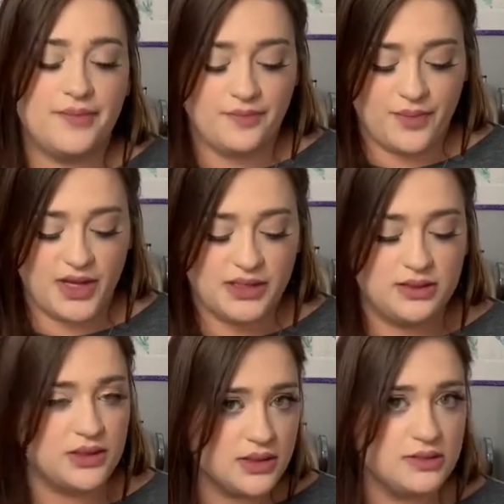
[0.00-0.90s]
but
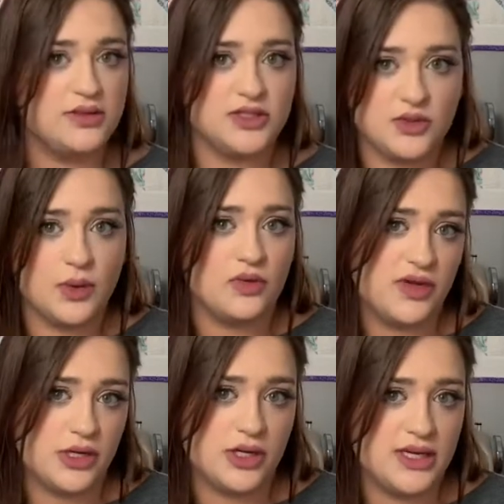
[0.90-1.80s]
the Square
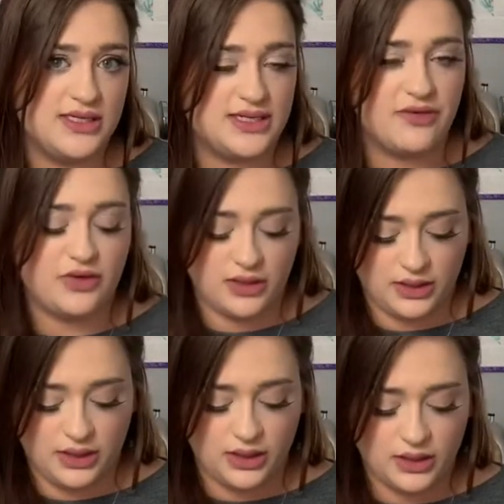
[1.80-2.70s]
reader can
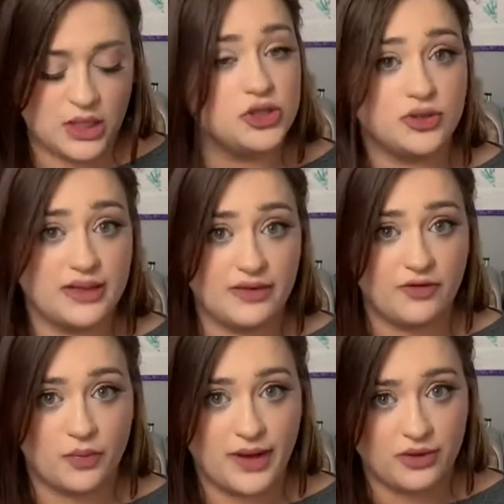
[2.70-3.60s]
definitely drain that
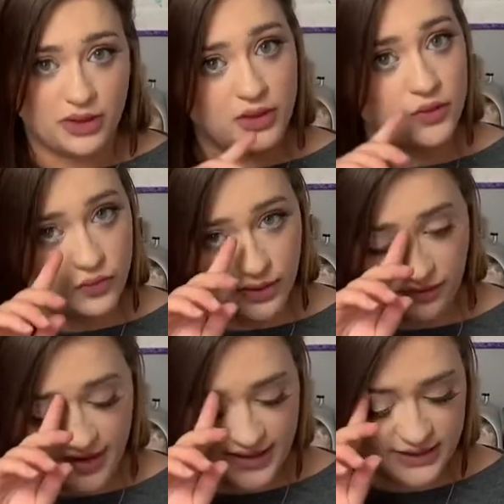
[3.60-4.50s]
phone battery really
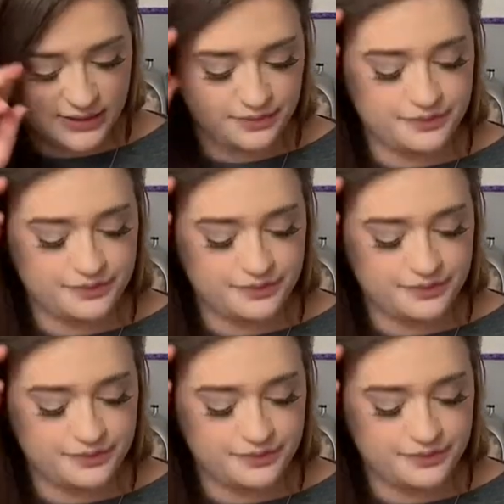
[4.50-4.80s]
fast.